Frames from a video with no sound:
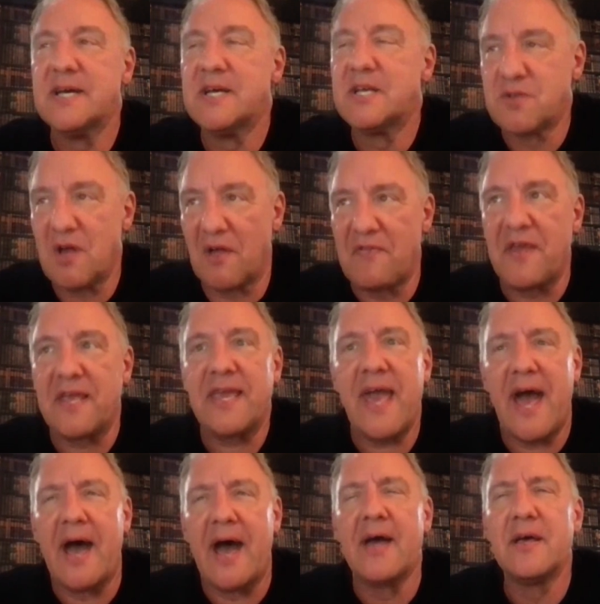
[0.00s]
So I think,
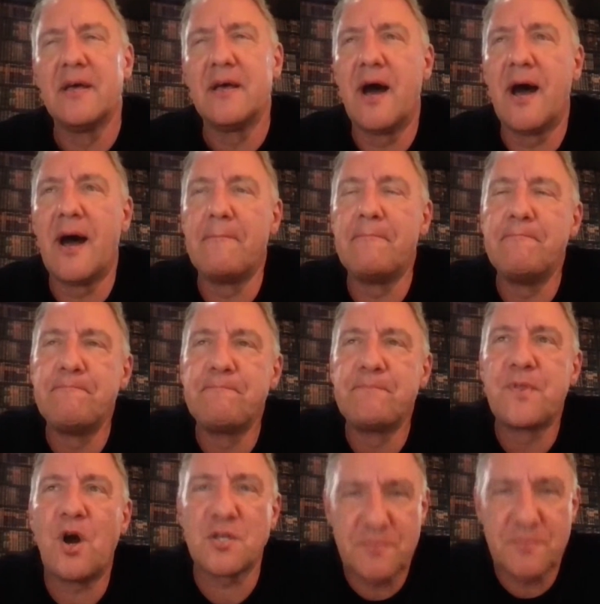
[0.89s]
yeah,
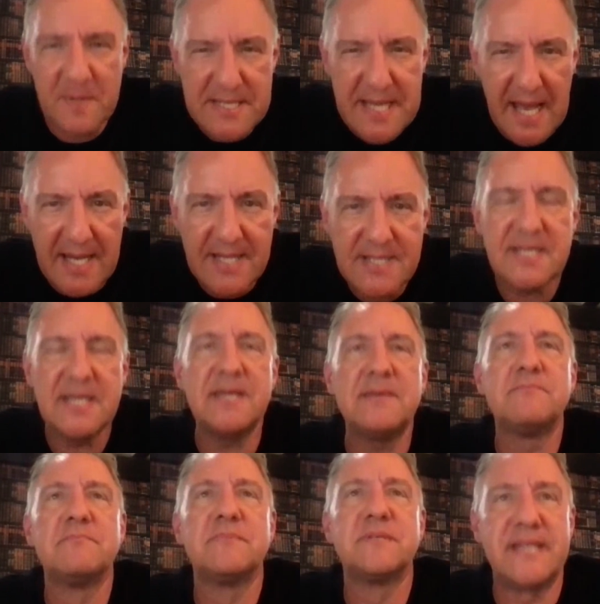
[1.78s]

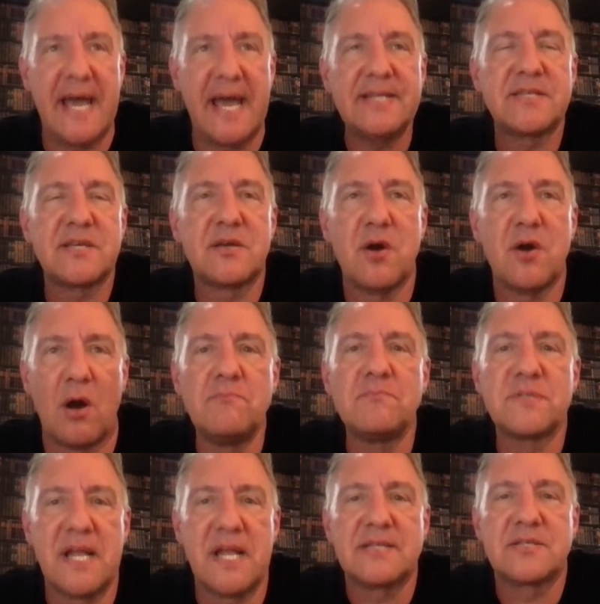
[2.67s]
hospitality, data
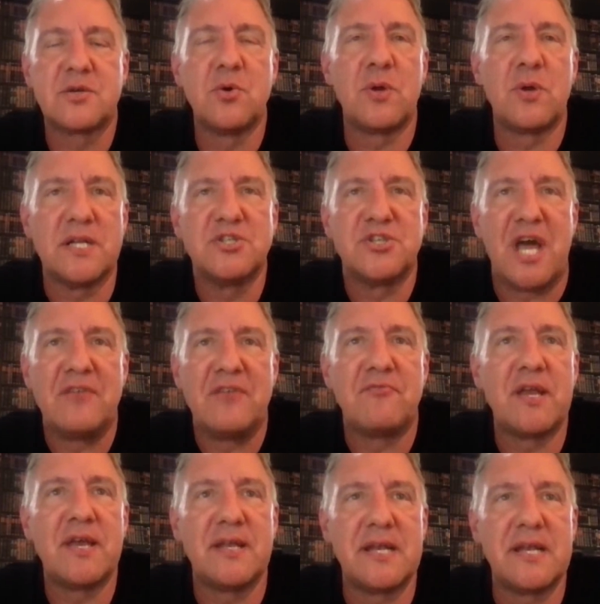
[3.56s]
comms, let's call it
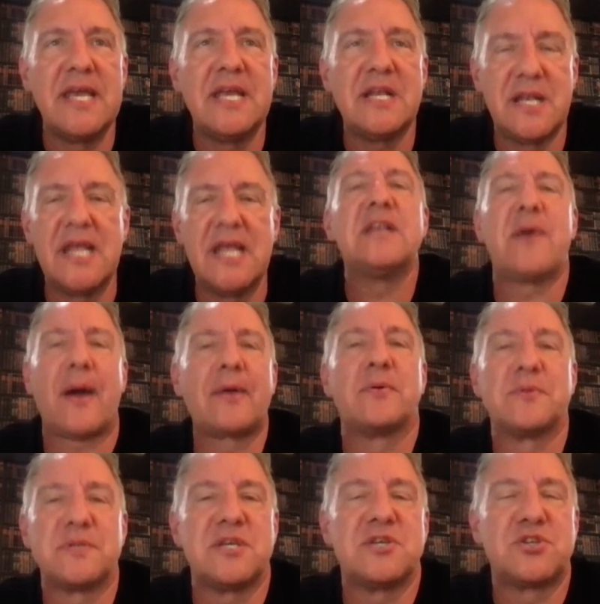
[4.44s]
generally, and lead
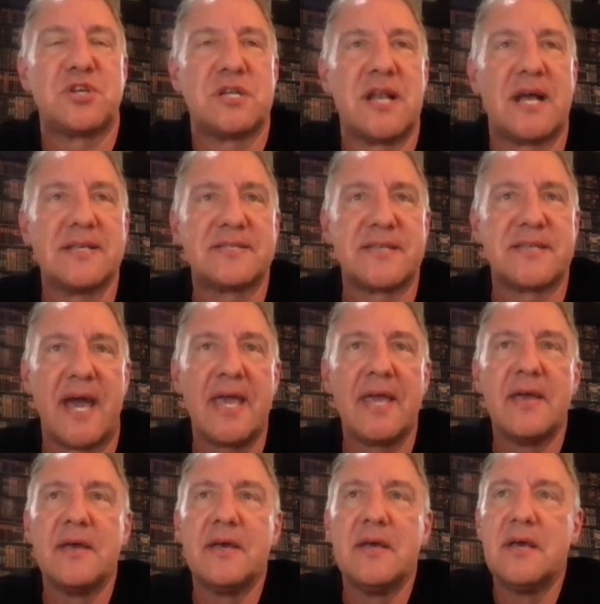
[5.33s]
acquisition, let's say,
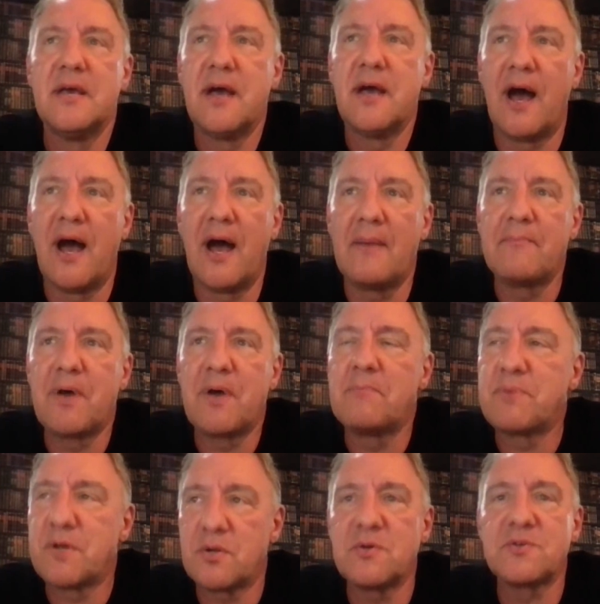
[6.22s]

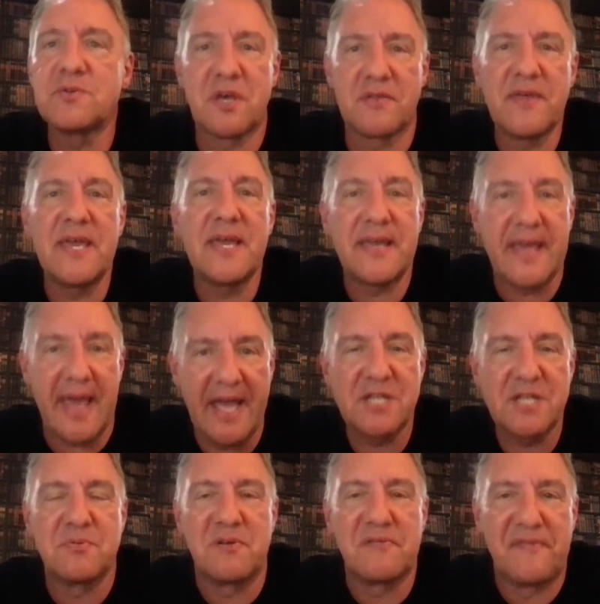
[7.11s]
but also the
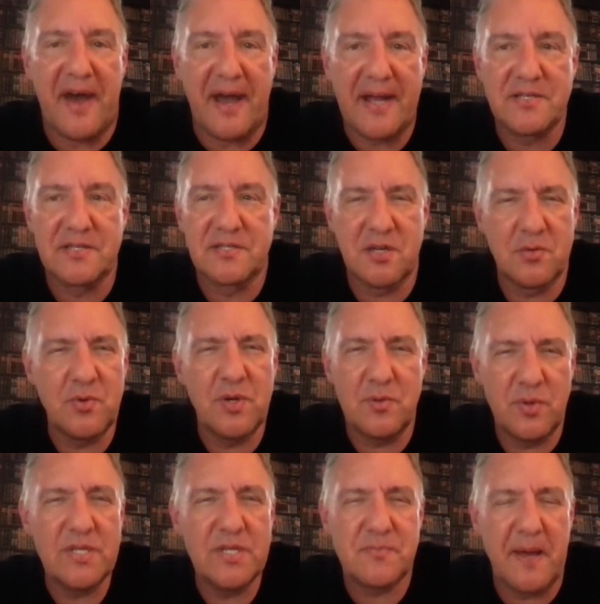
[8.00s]
engagement factor. So
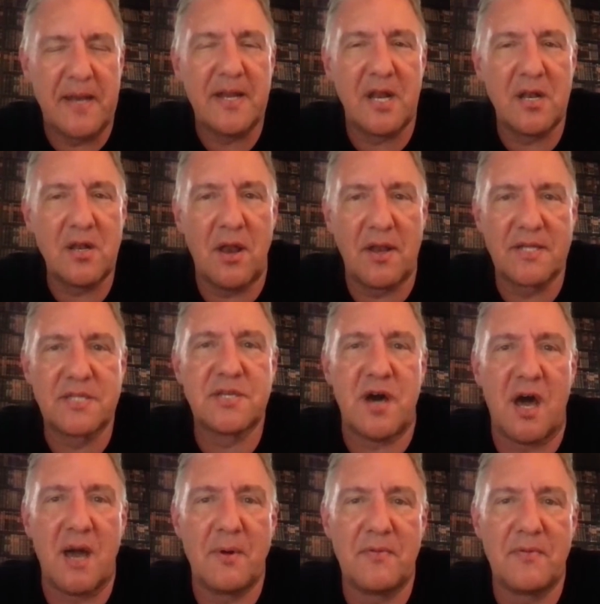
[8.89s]
we spend a lot of
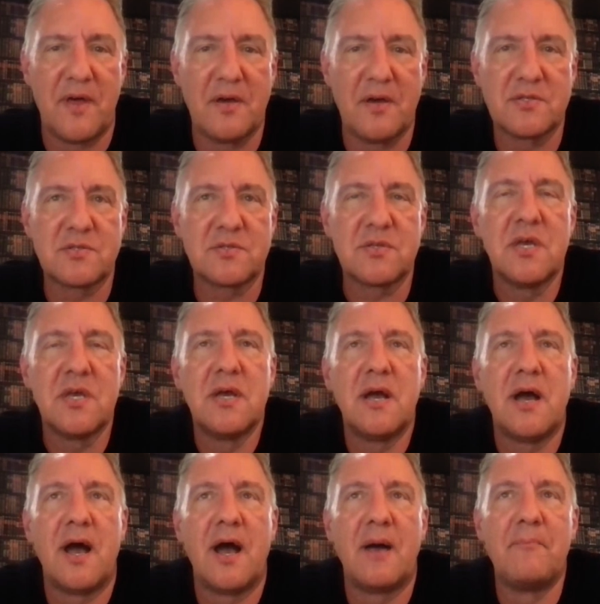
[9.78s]
time on those
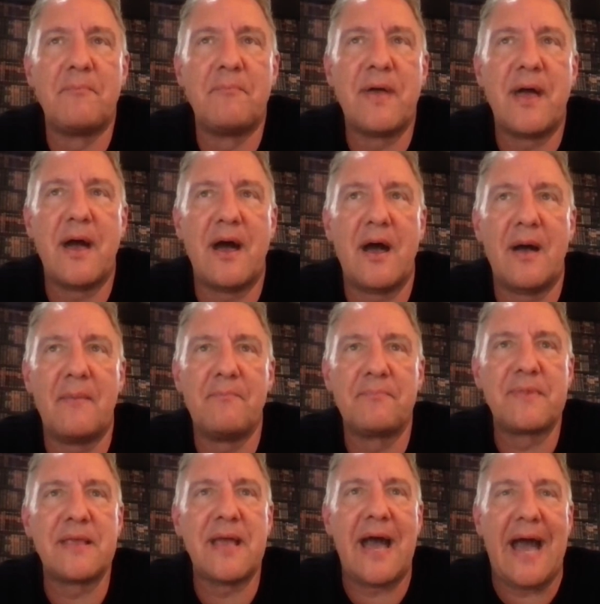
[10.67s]

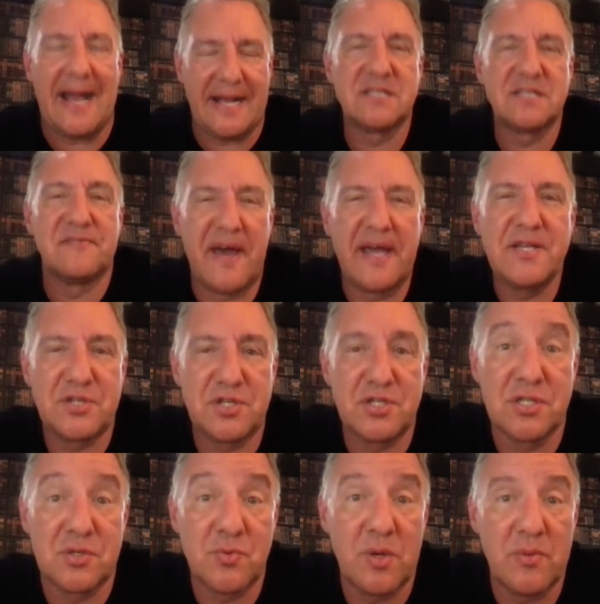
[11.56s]

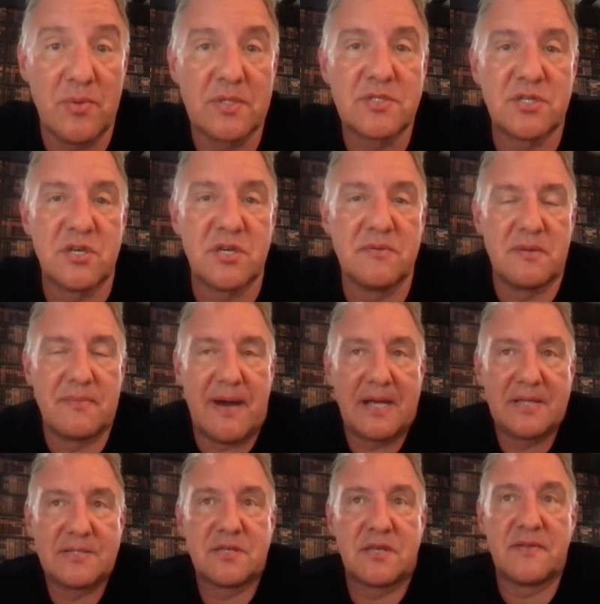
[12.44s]
activations, we would term them
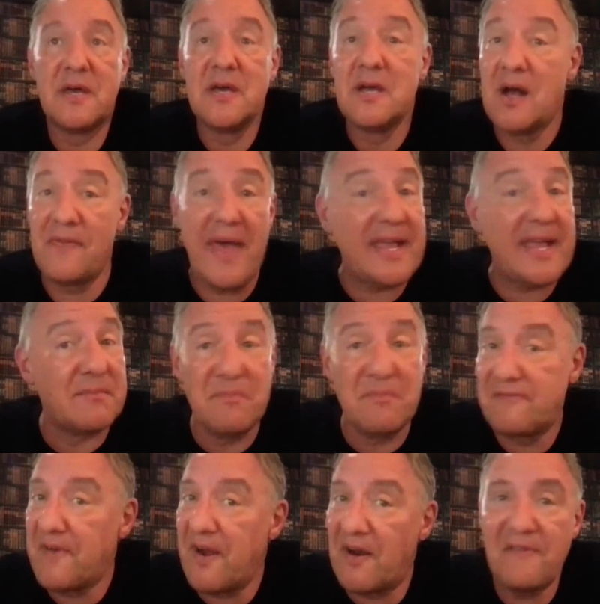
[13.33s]
as. So they can be
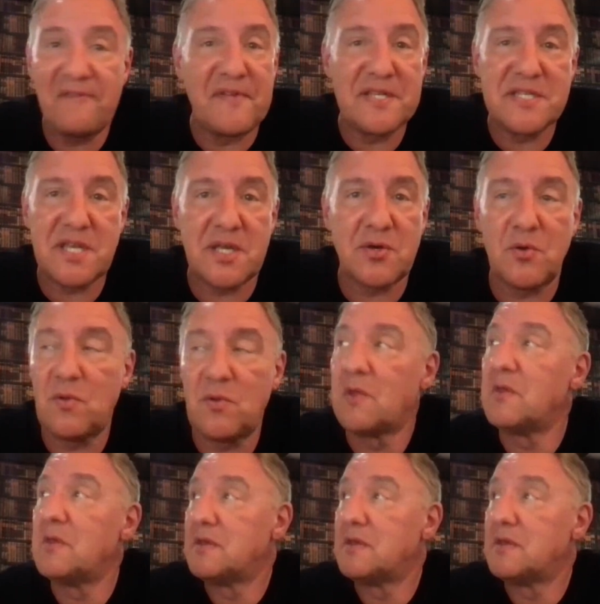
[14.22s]
very physical.